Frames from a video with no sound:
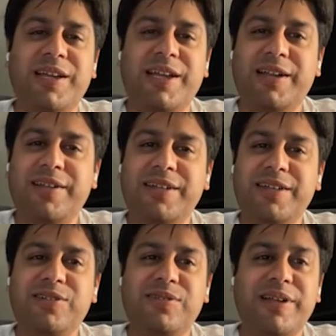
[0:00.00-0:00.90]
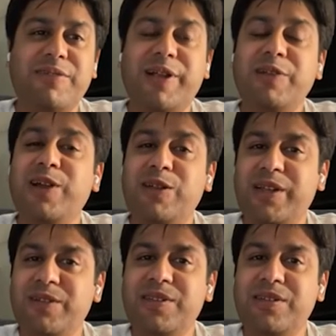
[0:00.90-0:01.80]
And it went well
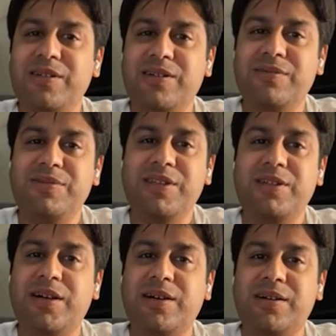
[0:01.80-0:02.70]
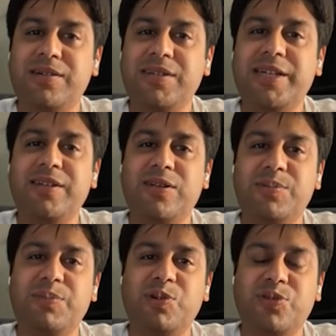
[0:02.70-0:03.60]
with the title
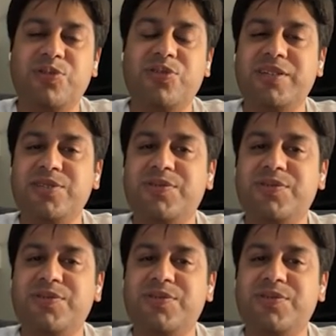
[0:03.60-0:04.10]
of the book, Threads